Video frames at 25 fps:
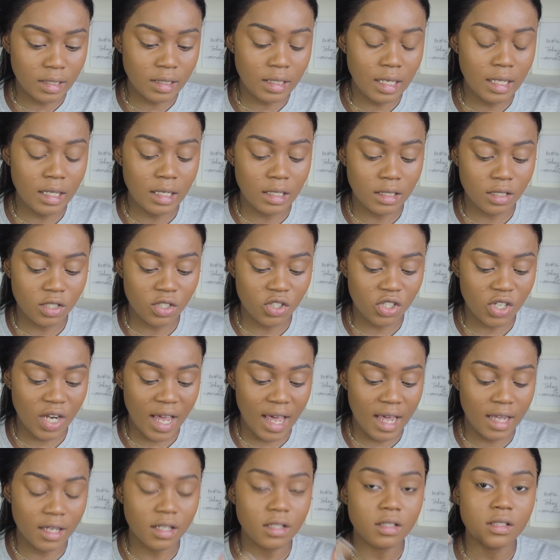this in the
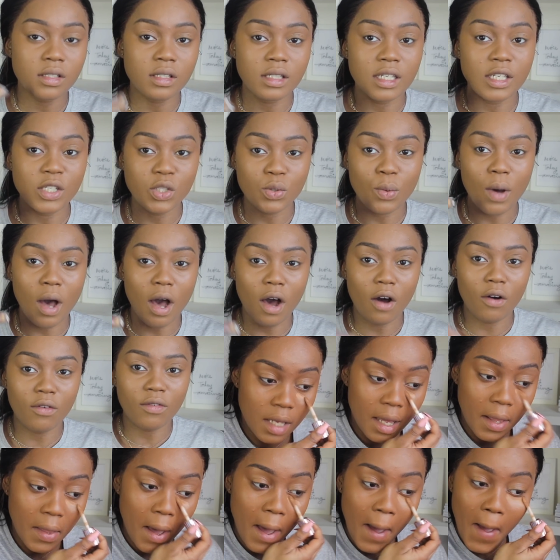shade
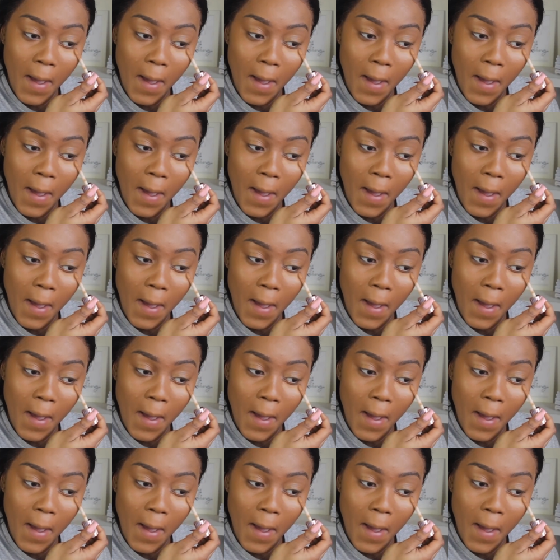C12.